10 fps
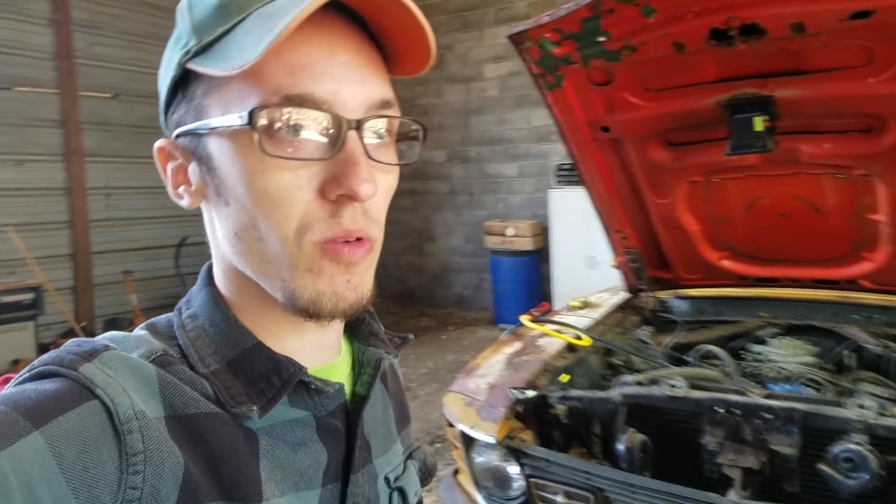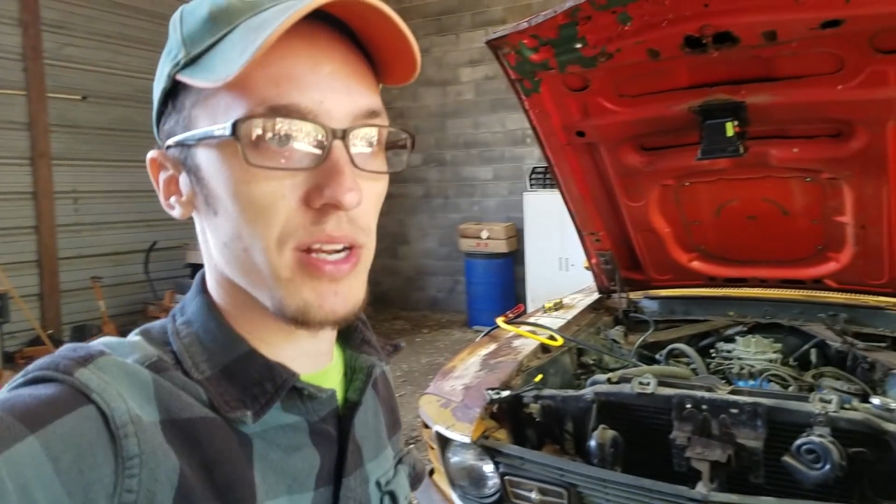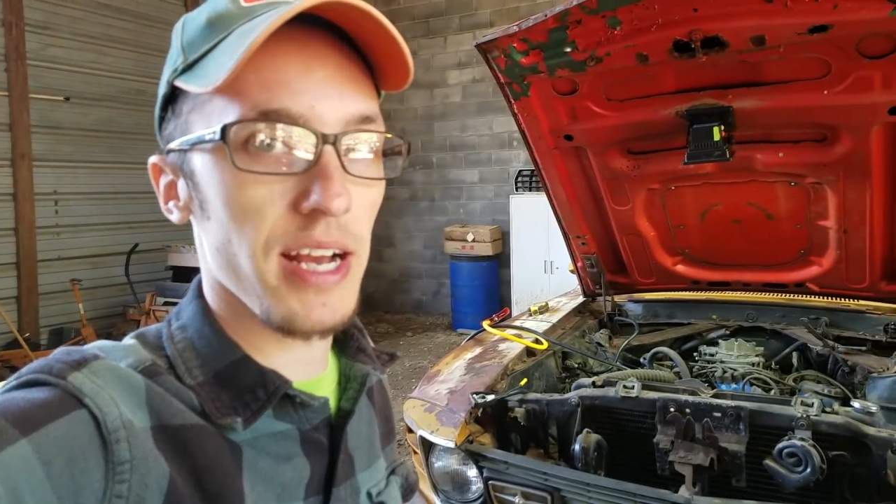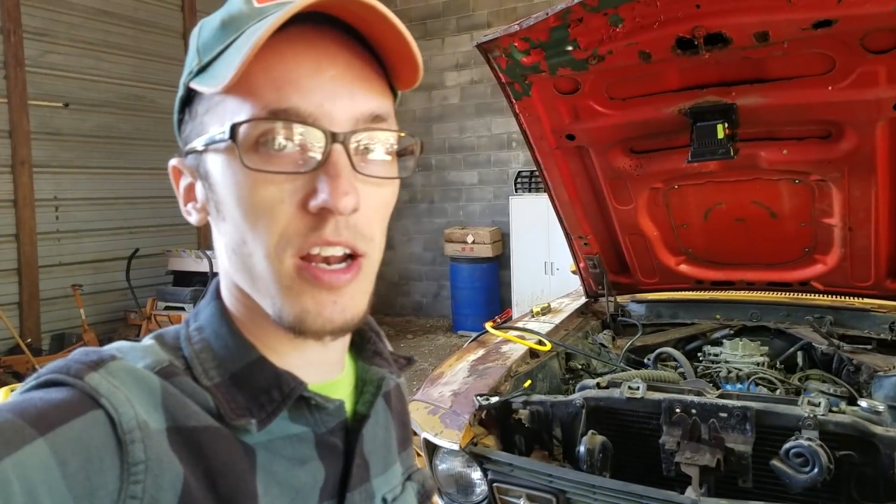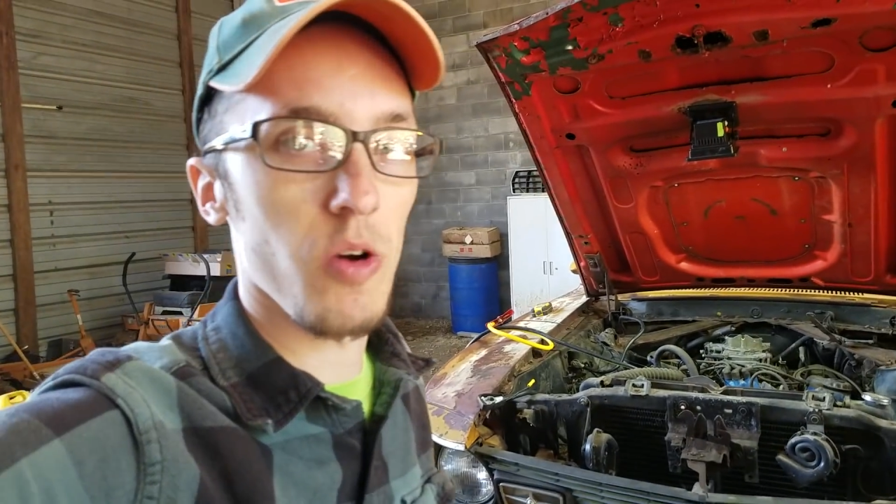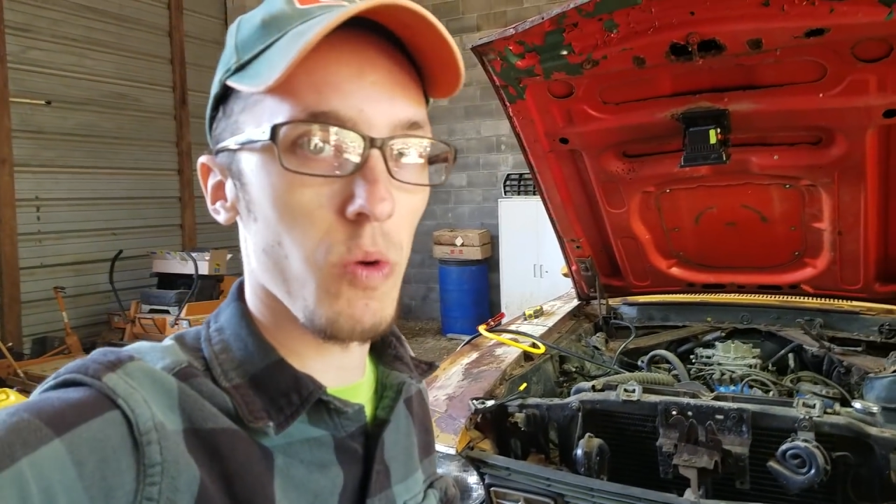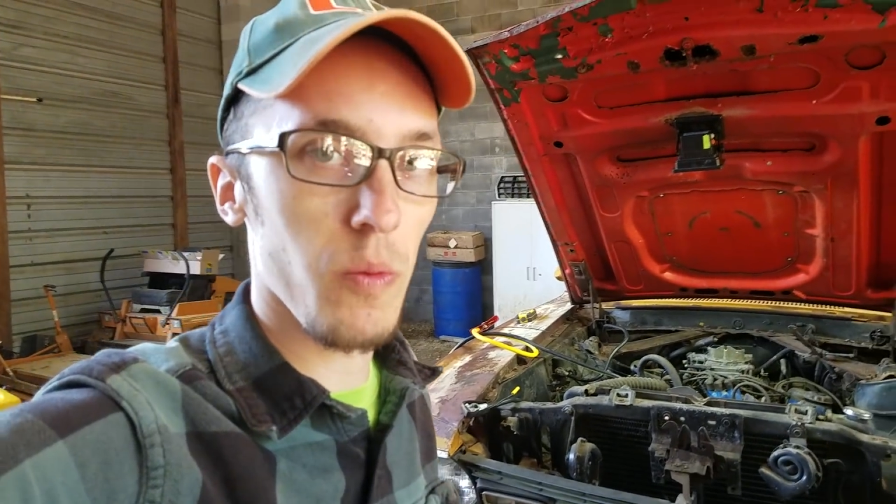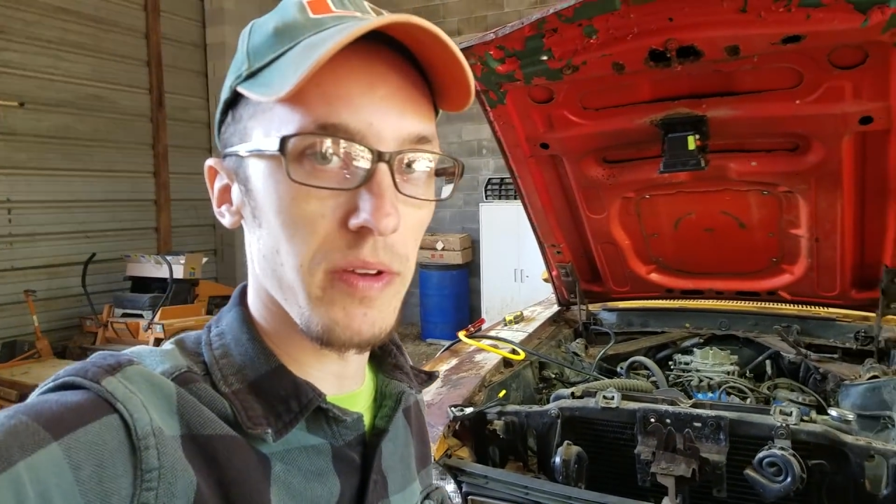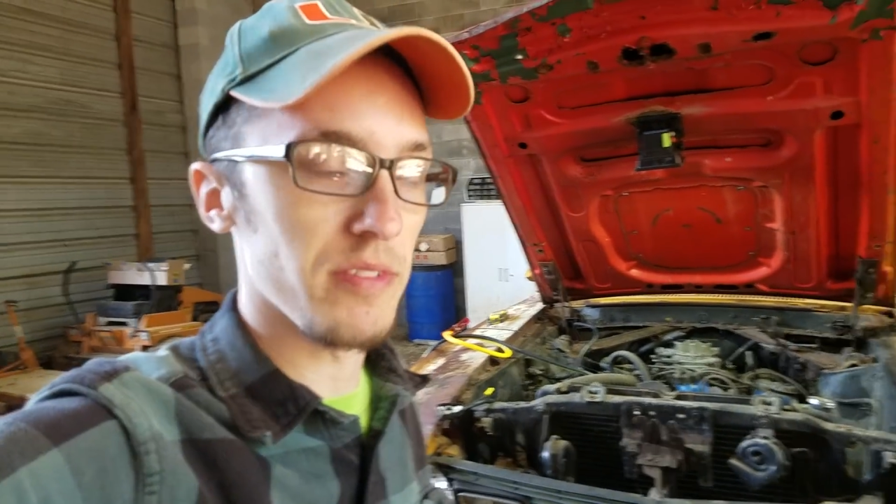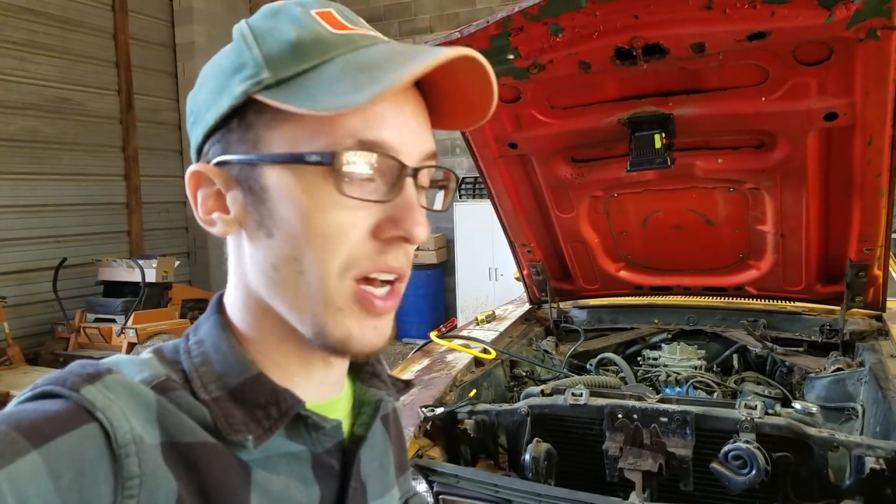rundown on what
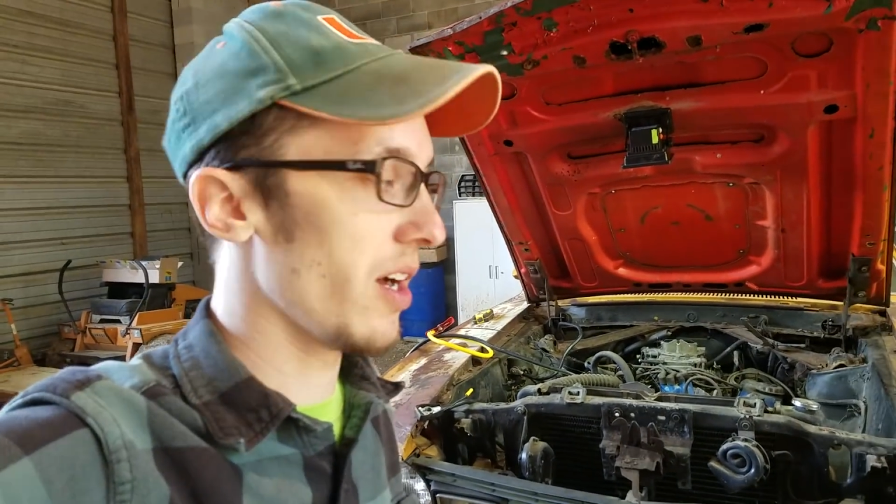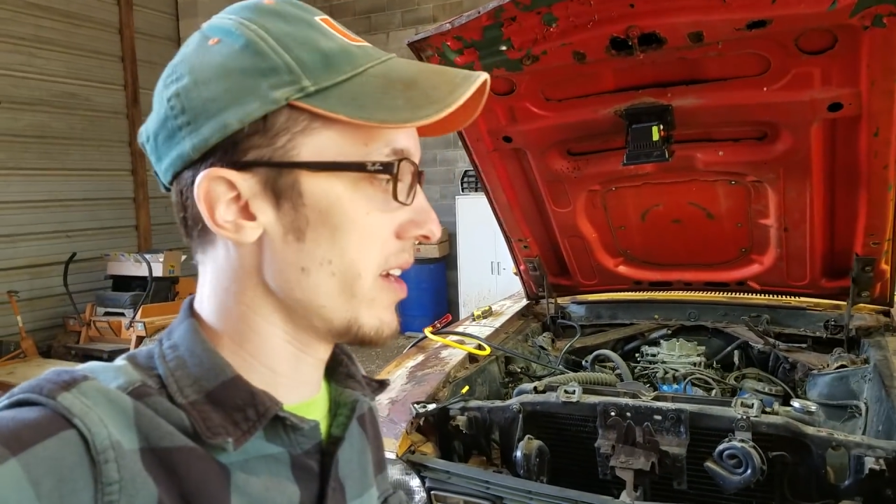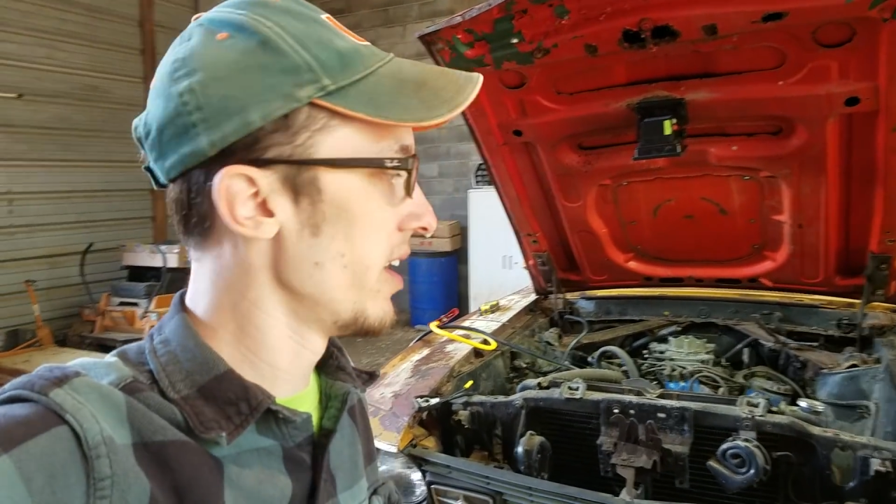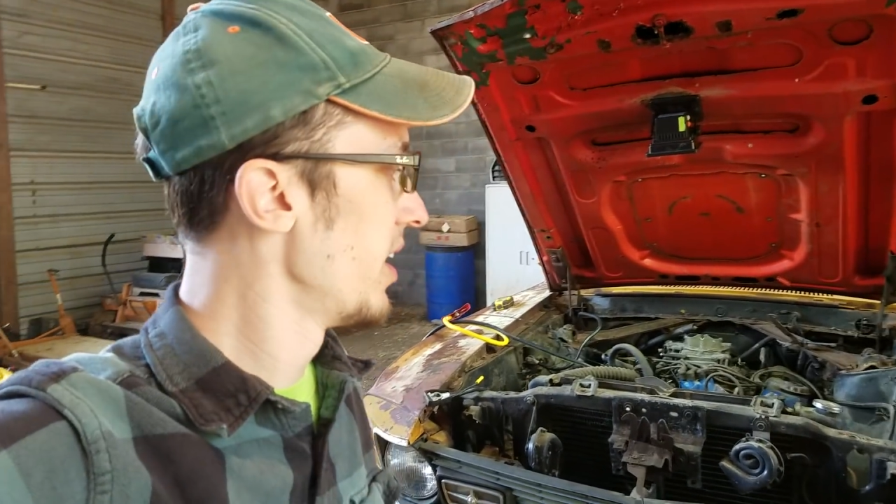we've done.